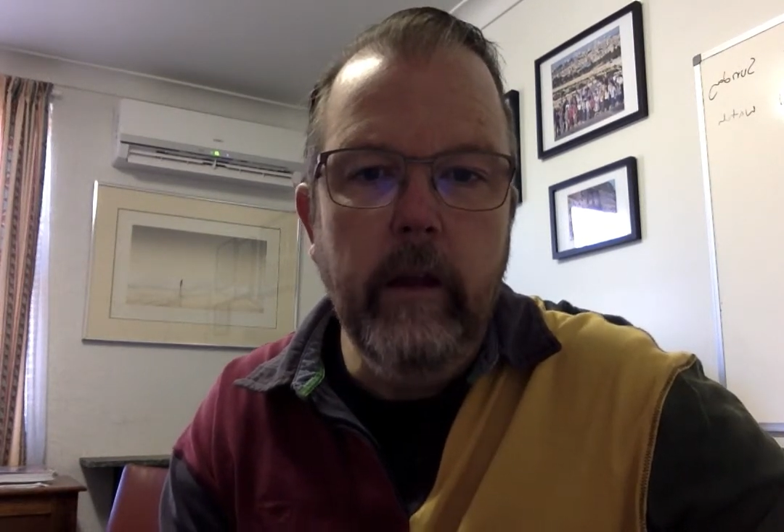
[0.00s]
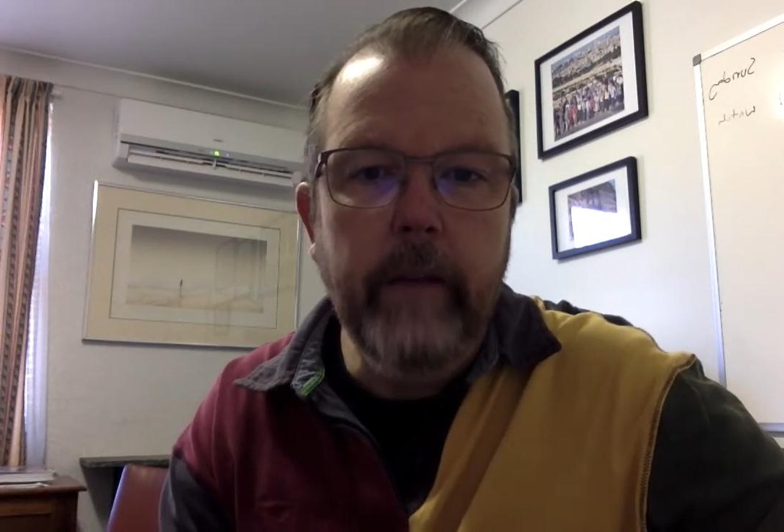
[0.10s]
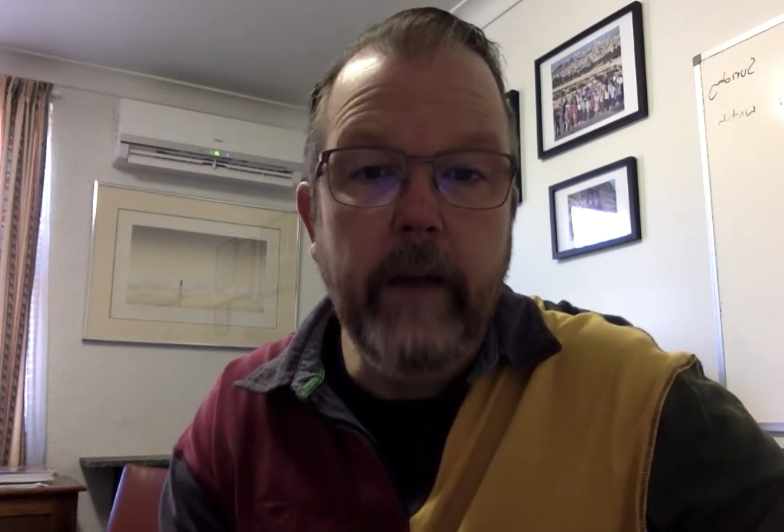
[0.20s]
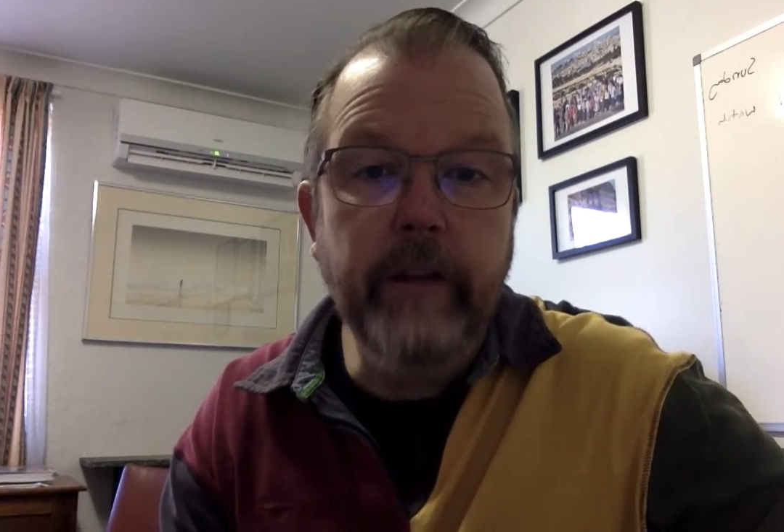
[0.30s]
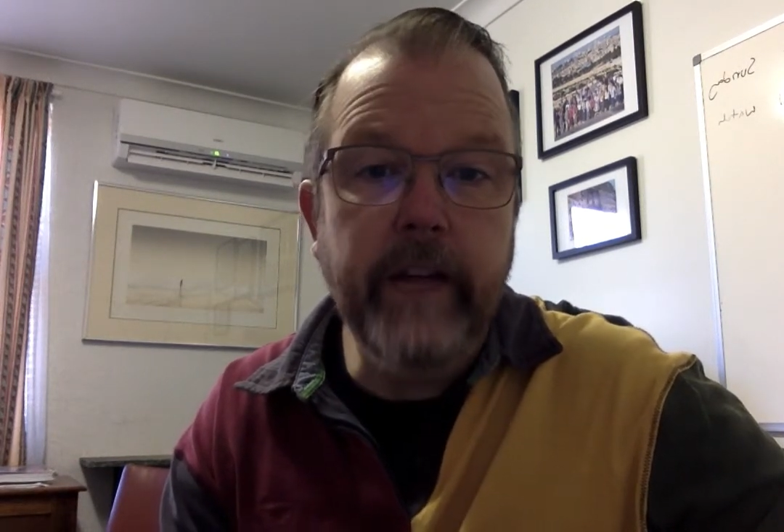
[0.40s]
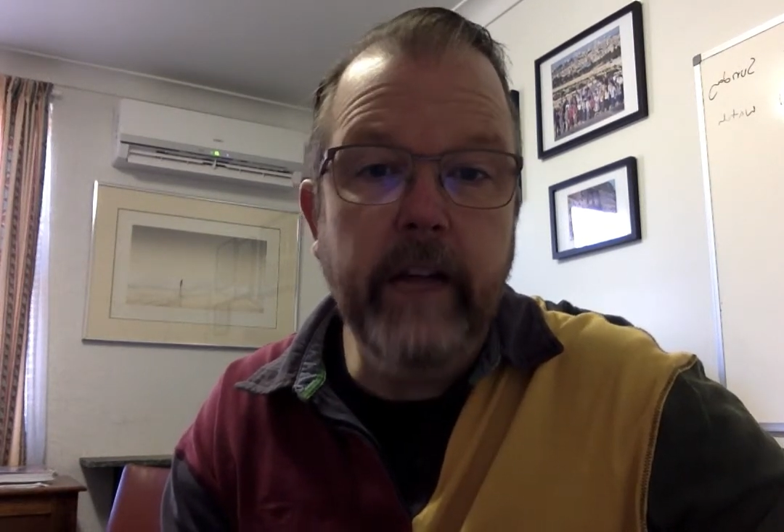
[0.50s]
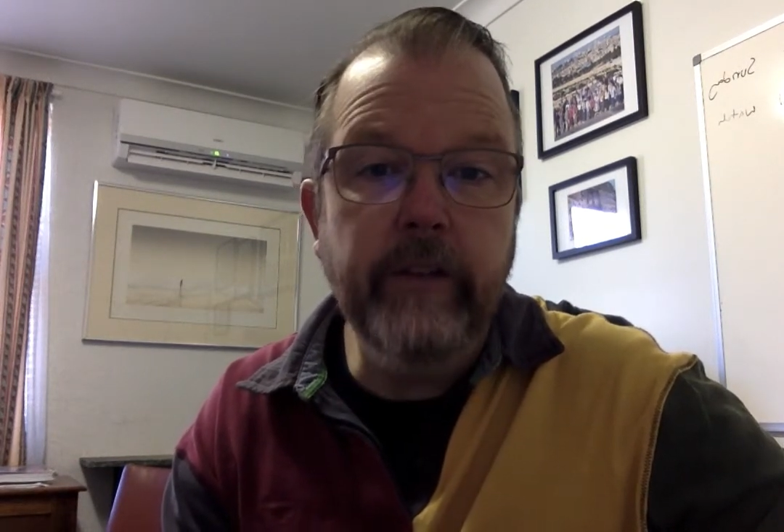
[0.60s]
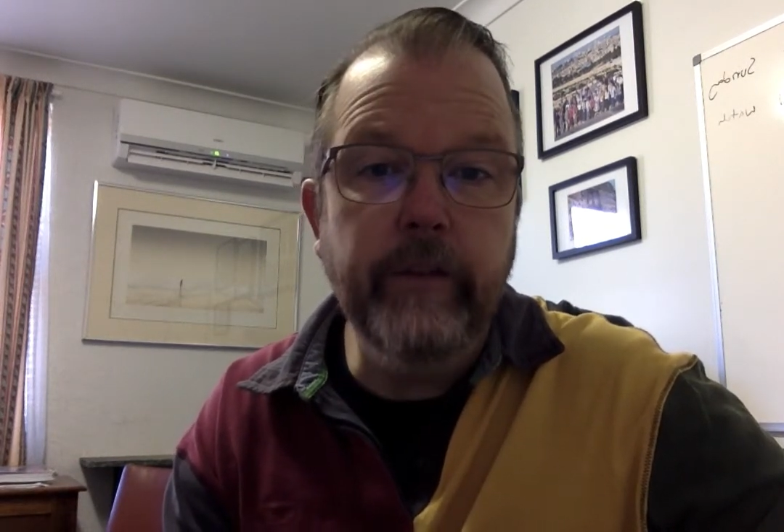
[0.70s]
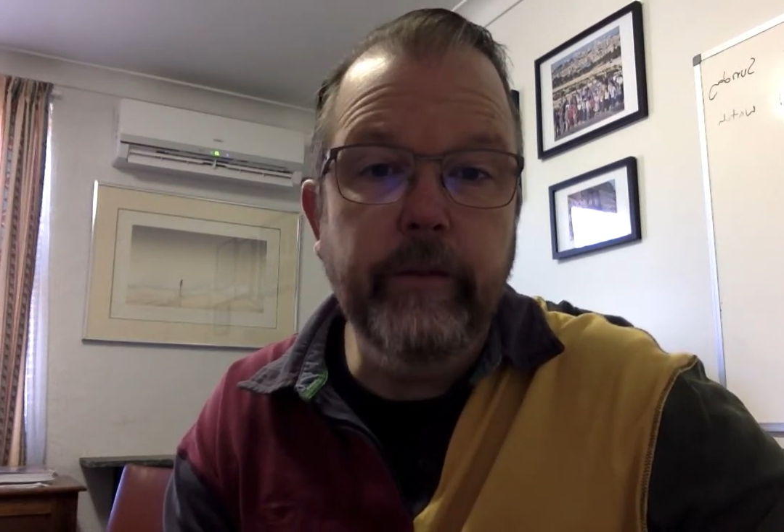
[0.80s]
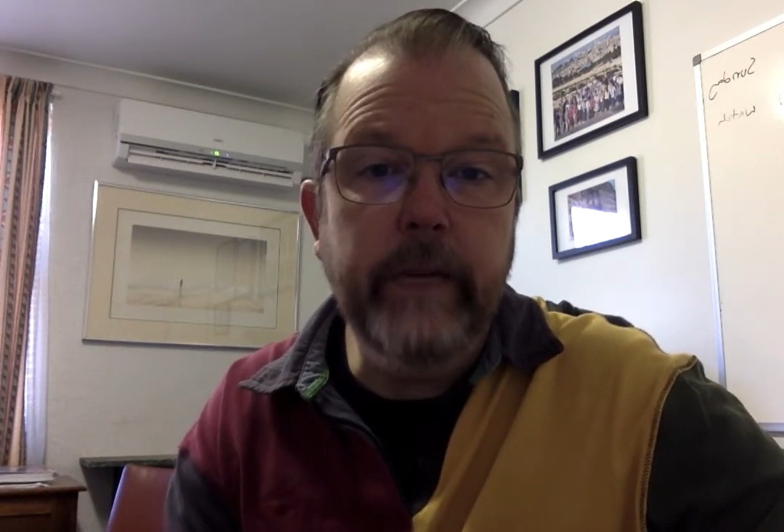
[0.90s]
Parish
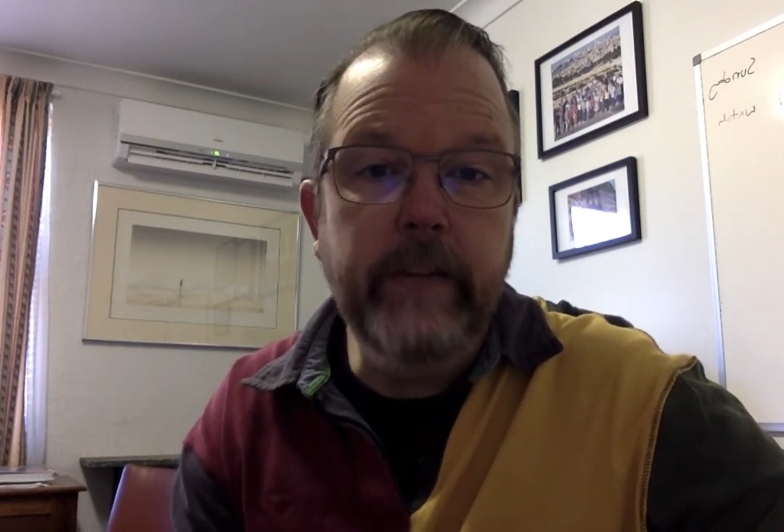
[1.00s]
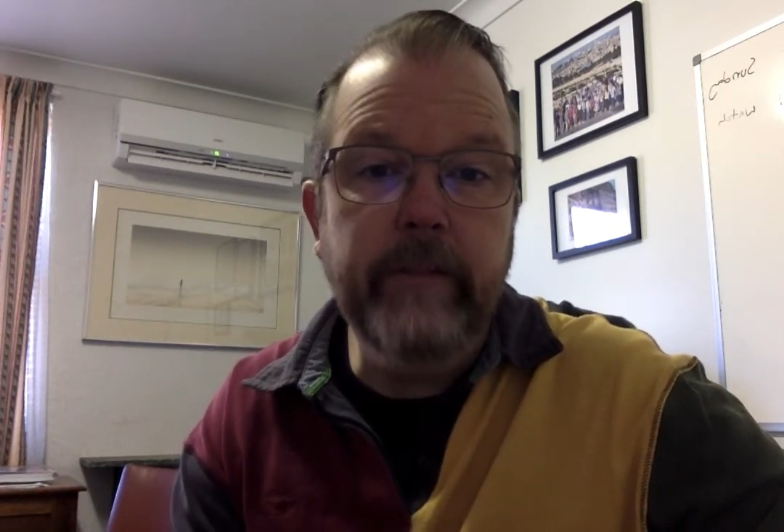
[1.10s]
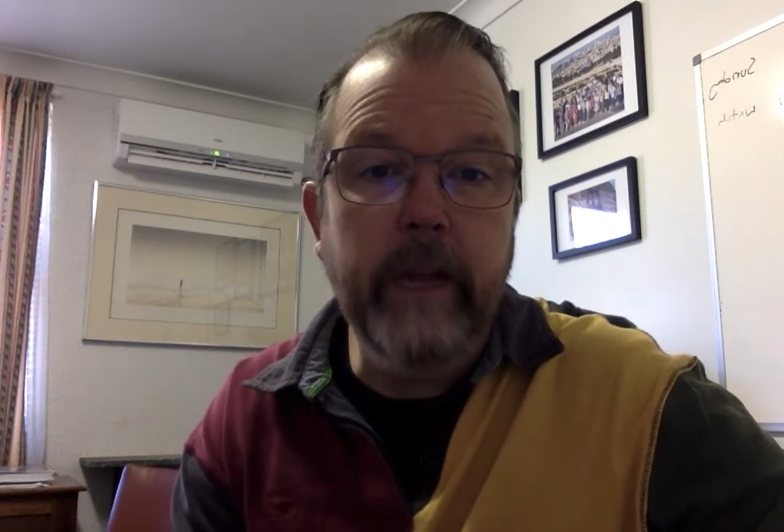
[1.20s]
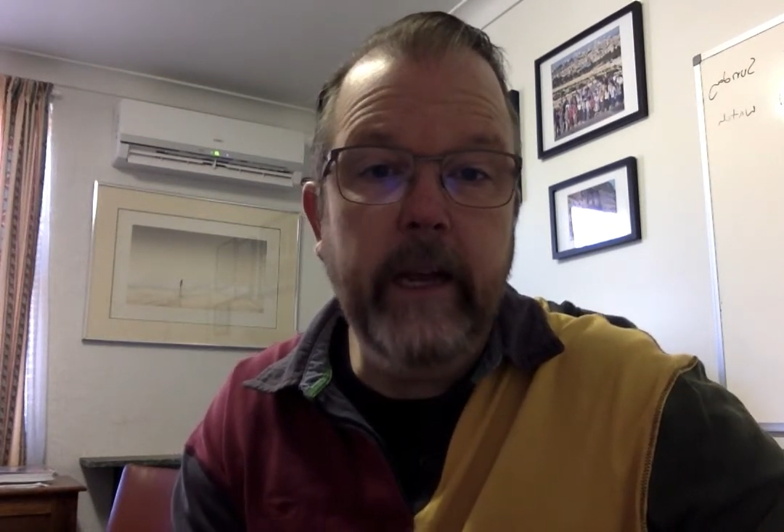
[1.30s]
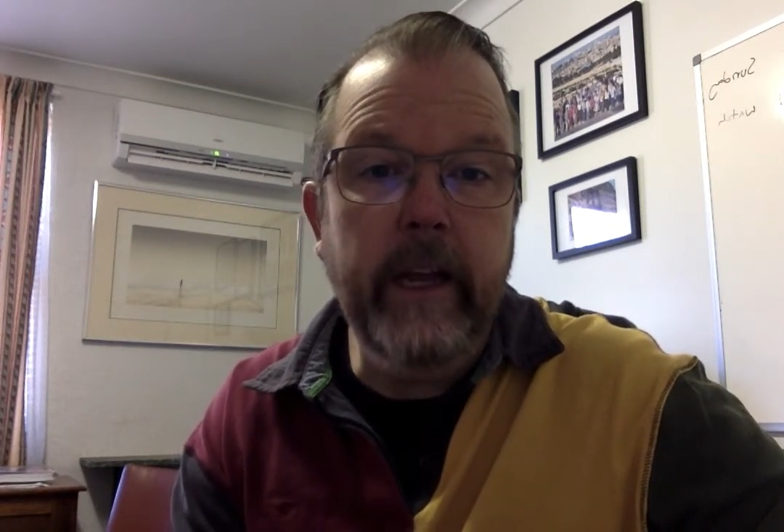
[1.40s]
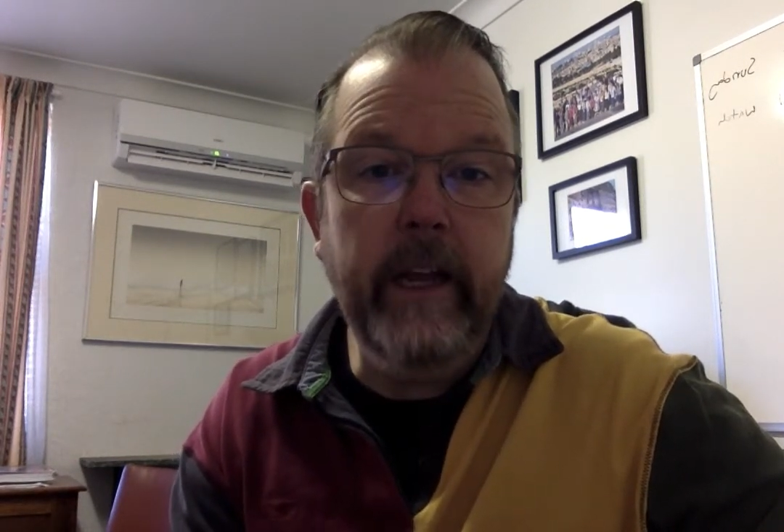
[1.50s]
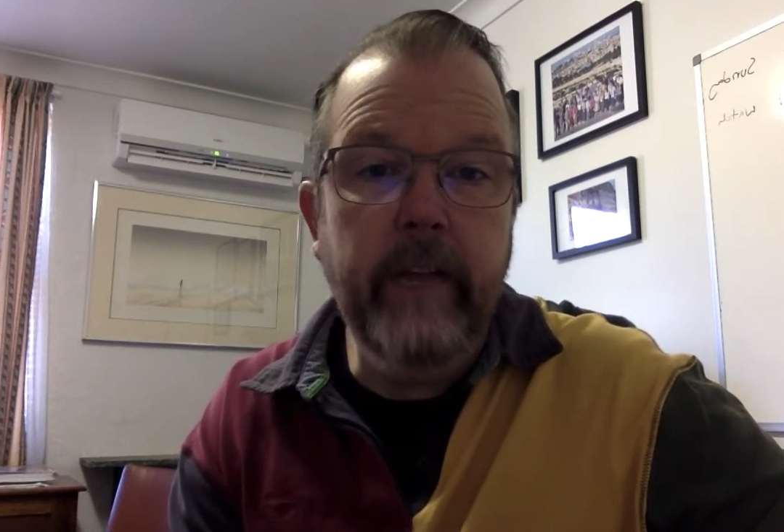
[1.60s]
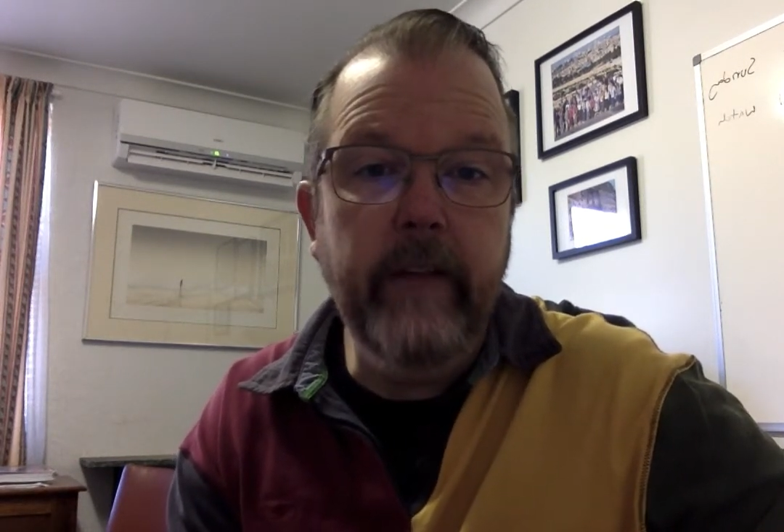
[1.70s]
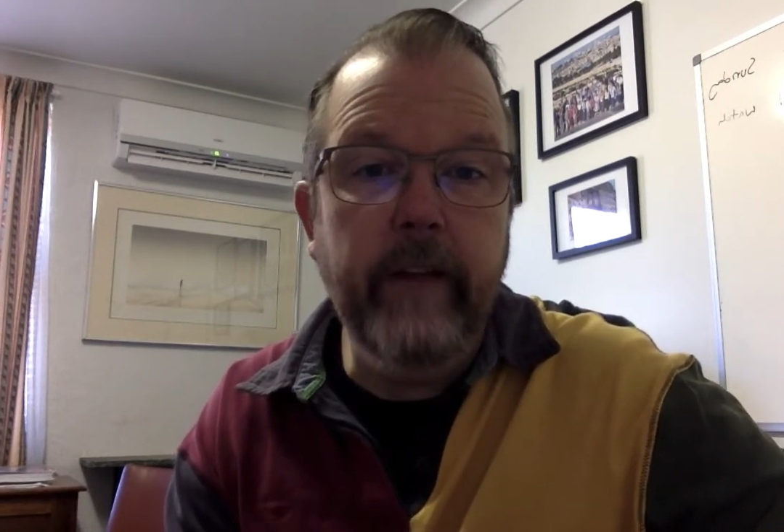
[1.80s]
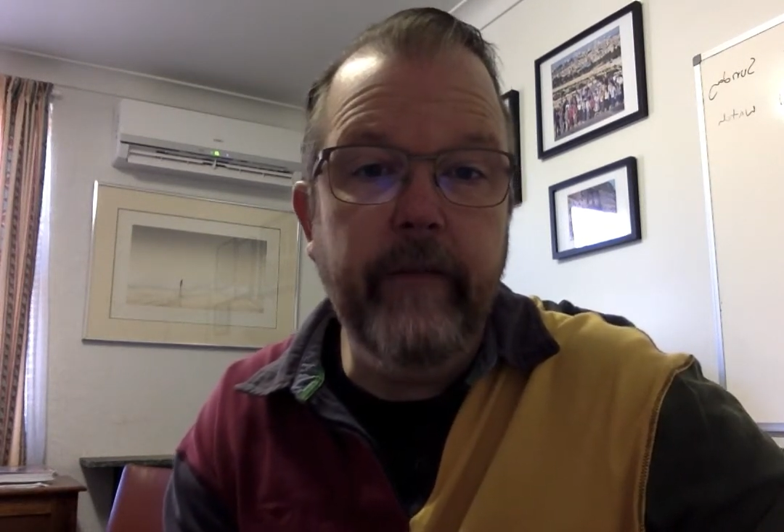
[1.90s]
Council meets Monday evening,